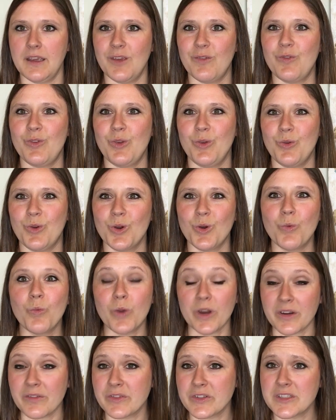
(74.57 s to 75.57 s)
If you go
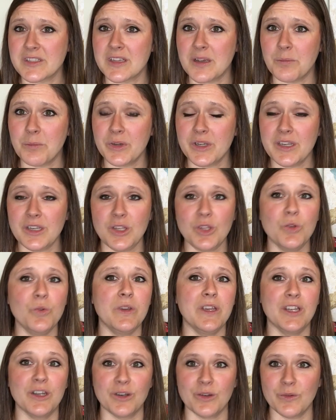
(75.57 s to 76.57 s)
work for someone, you
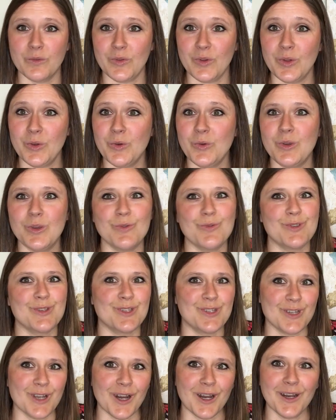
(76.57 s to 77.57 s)
interview, you
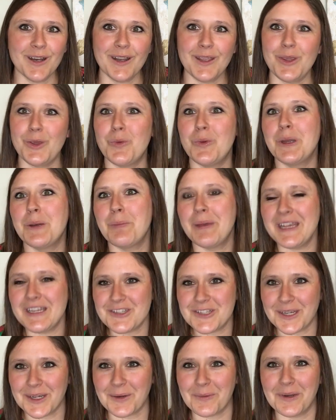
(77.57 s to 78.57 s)
start, you get a
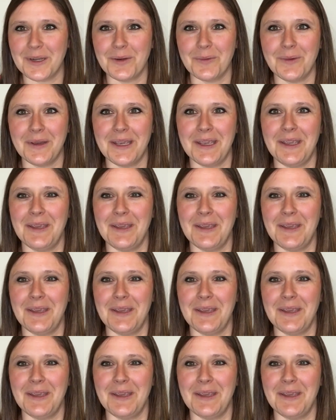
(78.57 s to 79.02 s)
paycheck right away.